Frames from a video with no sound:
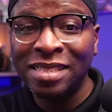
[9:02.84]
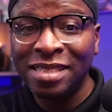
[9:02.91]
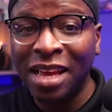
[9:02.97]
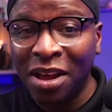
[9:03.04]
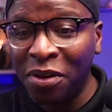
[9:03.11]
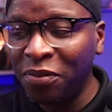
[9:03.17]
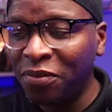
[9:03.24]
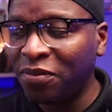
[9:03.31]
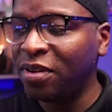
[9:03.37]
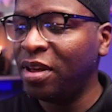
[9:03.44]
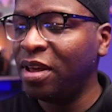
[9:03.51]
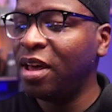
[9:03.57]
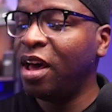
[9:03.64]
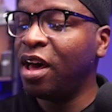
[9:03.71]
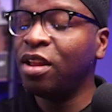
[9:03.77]
itself,
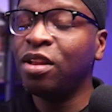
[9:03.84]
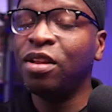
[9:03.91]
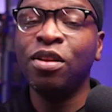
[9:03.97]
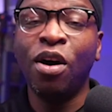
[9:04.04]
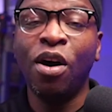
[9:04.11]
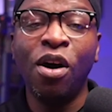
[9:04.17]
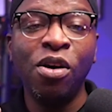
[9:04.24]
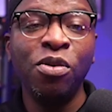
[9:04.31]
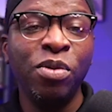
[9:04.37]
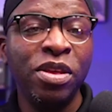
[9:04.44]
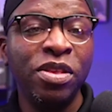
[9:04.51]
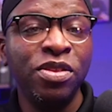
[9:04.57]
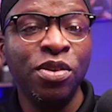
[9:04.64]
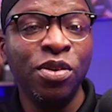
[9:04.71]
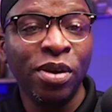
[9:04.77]
along
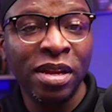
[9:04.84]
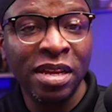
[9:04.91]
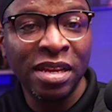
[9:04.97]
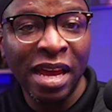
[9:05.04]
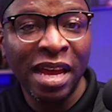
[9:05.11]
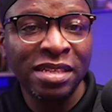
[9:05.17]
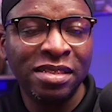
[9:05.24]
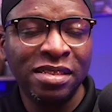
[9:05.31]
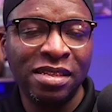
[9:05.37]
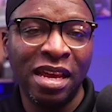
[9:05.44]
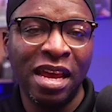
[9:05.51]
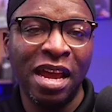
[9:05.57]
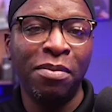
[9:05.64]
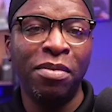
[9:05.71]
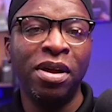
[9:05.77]
with your guest's
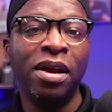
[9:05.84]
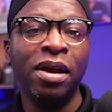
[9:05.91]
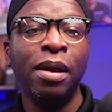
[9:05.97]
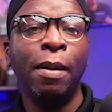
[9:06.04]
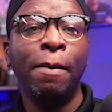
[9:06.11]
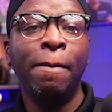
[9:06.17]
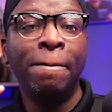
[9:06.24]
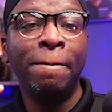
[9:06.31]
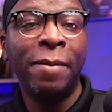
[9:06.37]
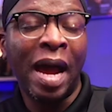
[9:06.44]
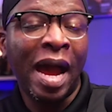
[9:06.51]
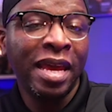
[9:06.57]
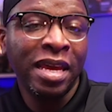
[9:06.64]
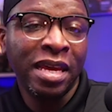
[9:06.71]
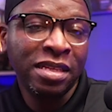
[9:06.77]
camera
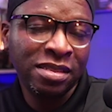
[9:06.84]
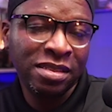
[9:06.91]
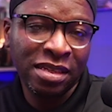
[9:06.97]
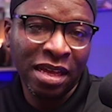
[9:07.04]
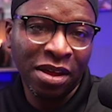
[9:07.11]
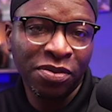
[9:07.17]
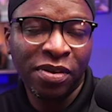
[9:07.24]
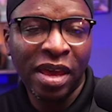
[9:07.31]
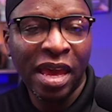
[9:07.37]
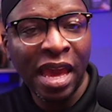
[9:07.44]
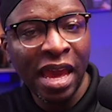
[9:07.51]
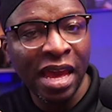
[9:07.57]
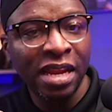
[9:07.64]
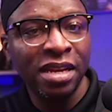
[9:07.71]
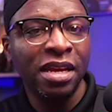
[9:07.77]
by itself,
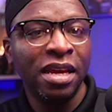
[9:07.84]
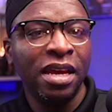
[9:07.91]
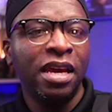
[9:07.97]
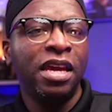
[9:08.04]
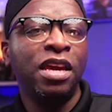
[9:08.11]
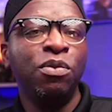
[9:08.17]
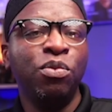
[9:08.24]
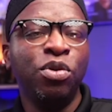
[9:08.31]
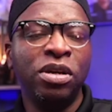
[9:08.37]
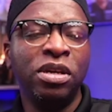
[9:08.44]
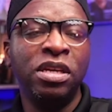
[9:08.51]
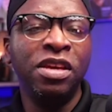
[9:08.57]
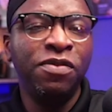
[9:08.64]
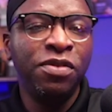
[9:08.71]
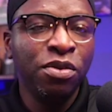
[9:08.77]
and it
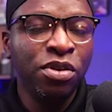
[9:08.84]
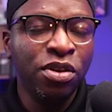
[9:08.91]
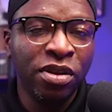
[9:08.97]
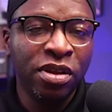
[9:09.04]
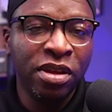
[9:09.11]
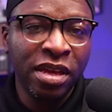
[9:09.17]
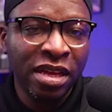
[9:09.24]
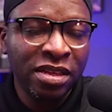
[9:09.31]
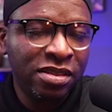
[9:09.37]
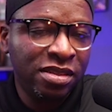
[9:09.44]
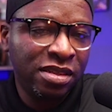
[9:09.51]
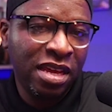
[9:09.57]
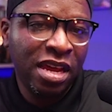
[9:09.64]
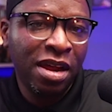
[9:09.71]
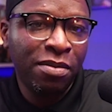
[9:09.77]
will give you your
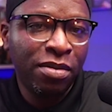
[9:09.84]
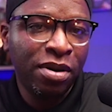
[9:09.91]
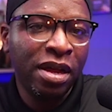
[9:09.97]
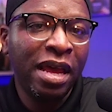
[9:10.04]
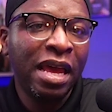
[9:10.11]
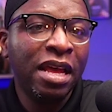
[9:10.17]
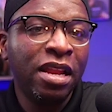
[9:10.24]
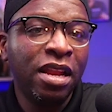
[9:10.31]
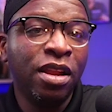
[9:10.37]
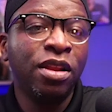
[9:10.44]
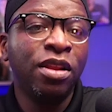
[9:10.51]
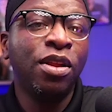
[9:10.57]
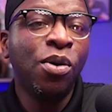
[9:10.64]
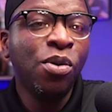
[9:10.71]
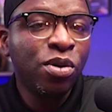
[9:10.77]
guest's camera
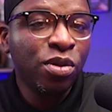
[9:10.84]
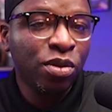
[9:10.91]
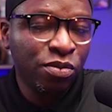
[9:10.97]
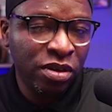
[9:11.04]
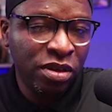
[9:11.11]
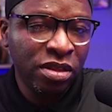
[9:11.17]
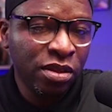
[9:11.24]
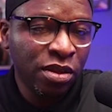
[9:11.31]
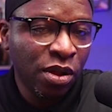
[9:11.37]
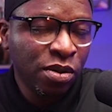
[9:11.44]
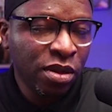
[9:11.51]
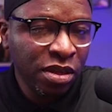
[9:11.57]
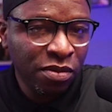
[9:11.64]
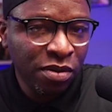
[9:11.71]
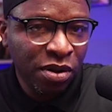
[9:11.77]

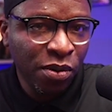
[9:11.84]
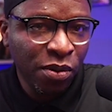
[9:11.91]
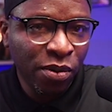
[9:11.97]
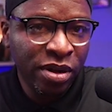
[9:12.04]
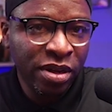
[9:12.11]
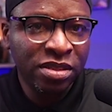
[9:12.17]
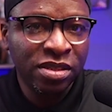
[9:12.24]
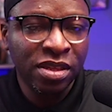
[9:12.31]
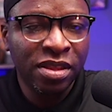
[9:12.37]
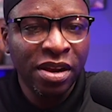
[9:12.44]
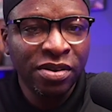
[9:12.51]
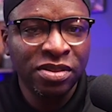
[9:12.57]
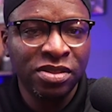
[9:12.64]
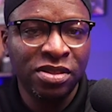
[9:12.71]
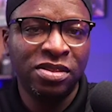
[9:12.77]
locally recorded to
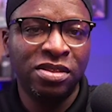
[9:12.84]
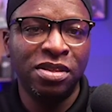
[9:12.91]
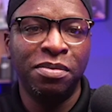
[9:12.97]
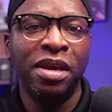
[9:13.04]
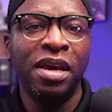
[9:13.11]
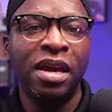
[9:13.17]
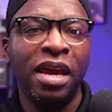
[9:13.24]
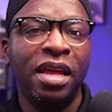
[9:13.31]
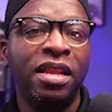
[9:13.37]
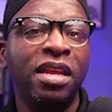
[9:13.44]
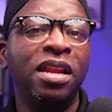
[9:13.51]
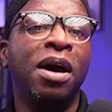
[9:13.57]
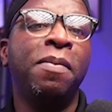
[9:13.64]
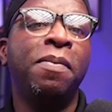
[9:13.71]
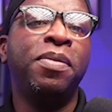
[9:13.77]
their system and
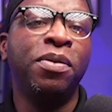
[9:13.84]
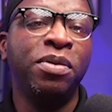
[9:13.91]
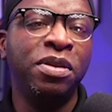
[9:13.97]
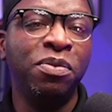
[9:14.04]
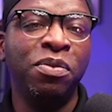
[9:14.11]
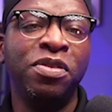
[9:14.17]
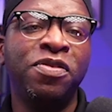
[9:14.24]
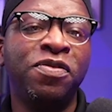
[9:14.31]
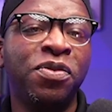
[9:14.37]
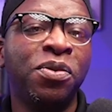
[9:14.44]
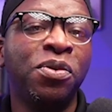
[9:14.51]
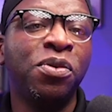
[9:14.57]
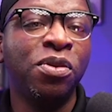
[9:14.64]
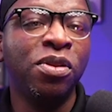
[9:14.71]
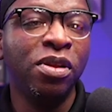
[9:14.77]
then uploaded with
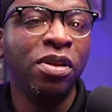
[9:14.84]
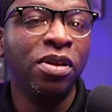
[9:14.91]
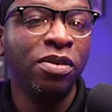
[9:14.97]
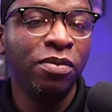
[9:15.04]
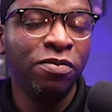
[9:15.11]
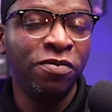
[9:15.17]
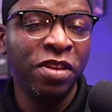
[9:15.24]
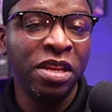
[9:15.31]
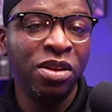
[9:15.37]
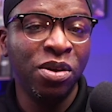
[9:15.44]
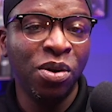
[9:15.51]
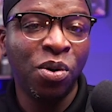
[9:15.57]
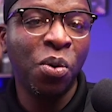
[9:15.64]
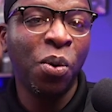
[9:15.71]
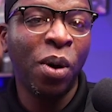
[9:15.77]
full
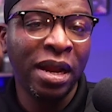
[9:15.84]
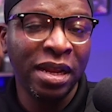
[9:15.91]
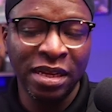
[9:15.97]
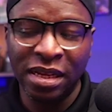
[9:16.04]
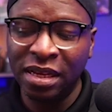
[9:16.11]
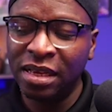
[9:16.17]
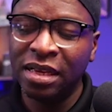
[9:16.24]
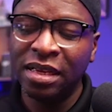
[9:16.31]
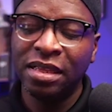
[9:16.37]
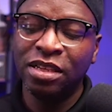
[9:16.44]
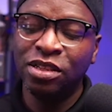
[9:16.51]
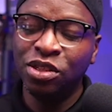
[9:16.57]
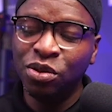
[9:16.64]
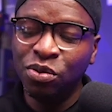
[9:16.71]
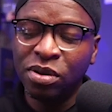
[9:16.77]
video quality
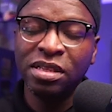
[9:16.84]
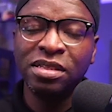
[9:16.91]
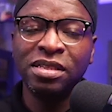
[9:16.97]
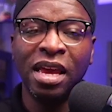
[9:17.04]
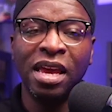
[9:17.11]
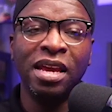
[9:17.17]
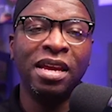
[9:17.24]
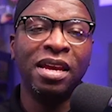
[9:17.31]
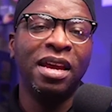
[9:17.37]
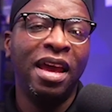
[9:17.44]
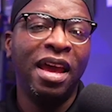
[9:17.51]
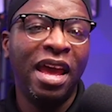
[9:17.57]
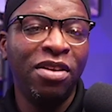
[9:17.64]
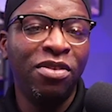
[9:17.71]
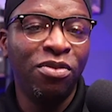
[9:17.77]
that you can take
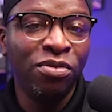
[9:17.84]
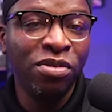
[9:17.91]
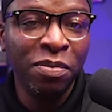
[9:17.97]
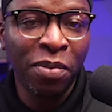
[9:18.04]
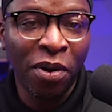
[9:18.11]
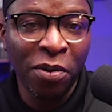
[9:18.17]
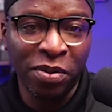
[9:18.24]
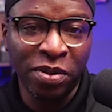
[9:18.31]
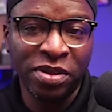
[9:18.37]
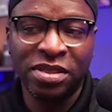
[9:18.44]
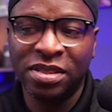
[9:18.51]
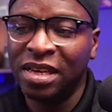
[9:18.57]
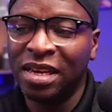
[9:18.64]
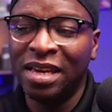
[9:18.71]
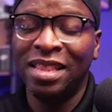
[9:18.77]
and
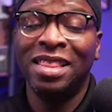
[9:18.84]
repurpose.